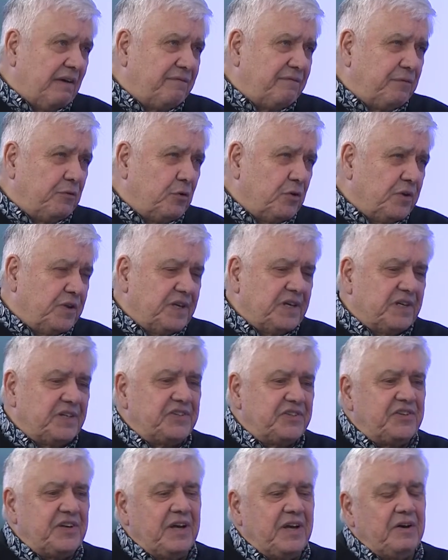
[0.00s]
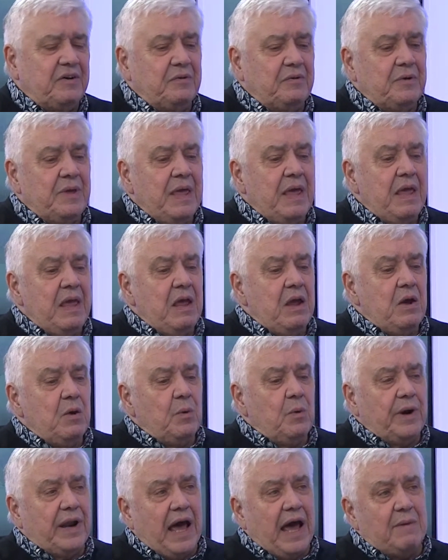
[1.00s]
4 years now.
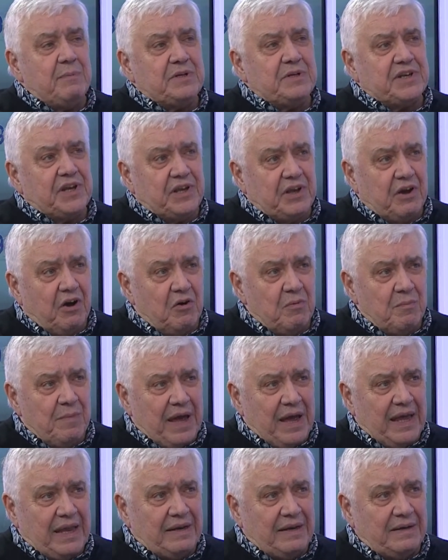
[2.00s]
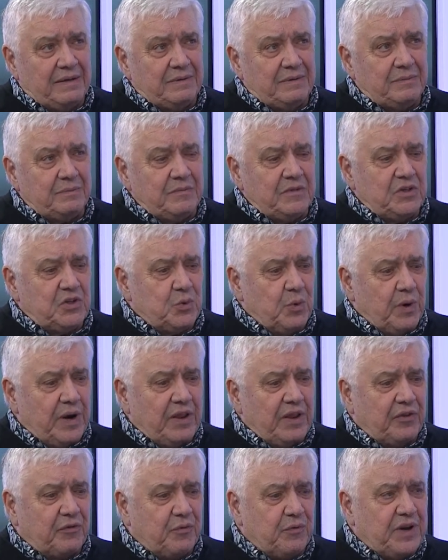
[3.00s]
When I was a young man,
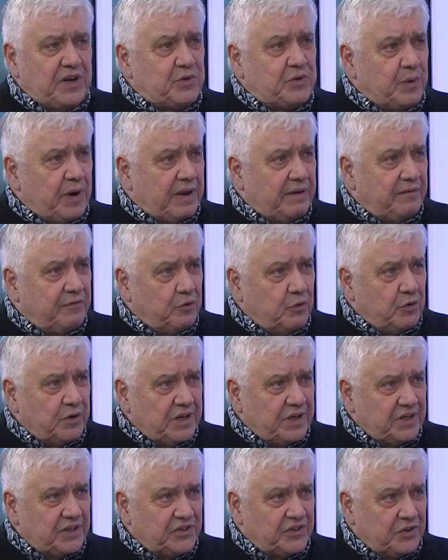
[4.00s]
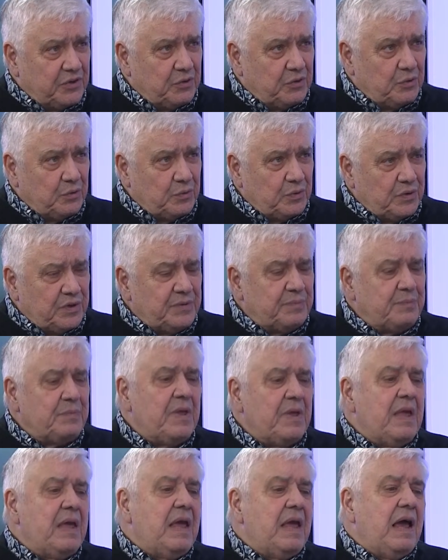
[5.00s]
23, 24 years old,
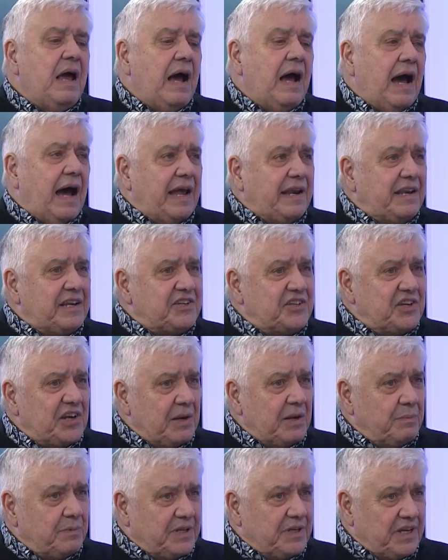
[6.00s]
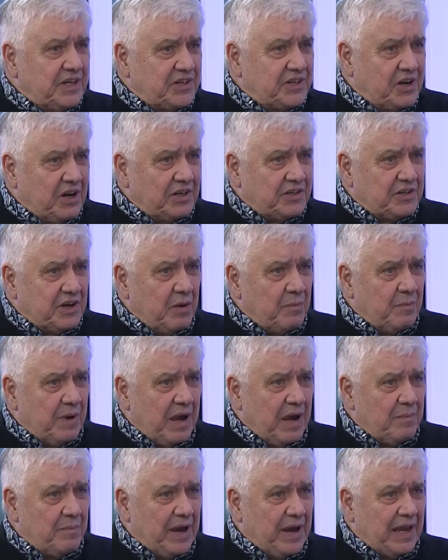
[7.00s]
I had a slip disc cut out
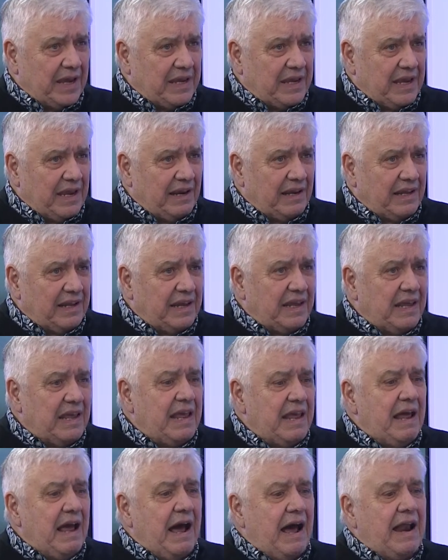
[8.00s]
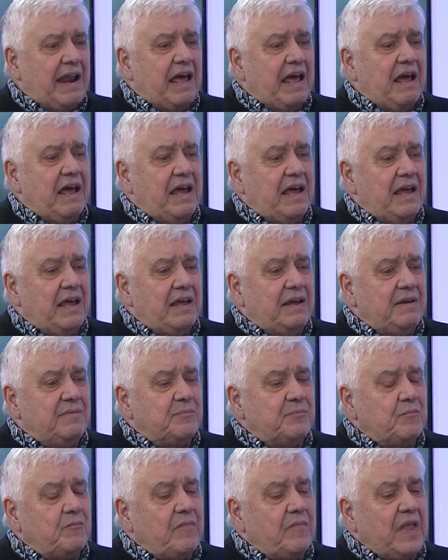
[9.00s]
my back, Haley, and
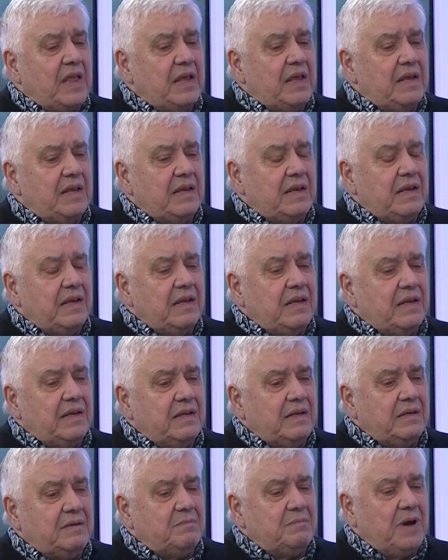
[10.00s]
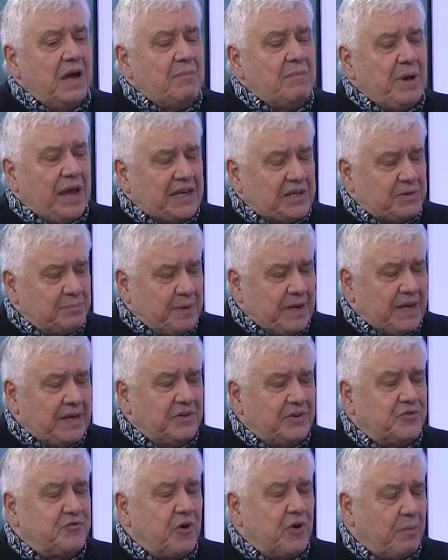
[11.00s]
my back's
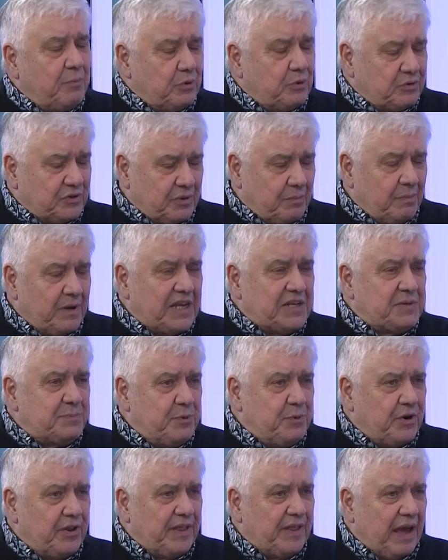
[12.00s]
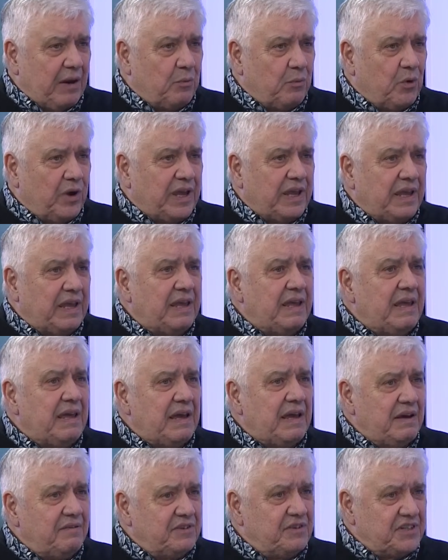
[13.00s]
been troublesome, let's put it that way,
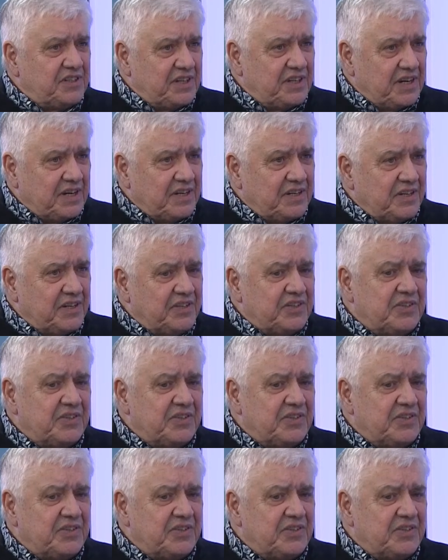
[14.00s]
ever since.